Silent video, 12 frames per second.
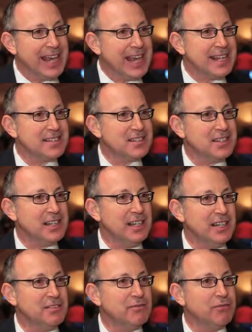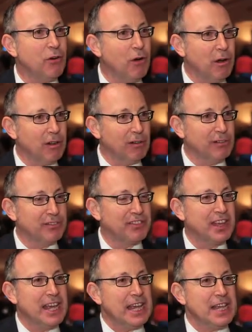It still
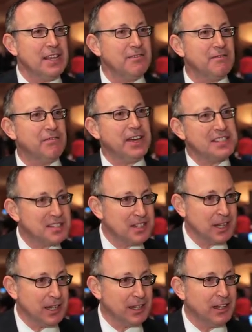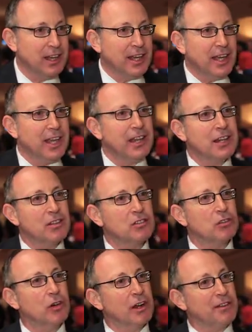involves investing in a
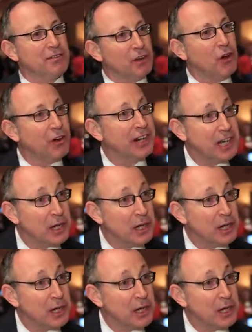sort of long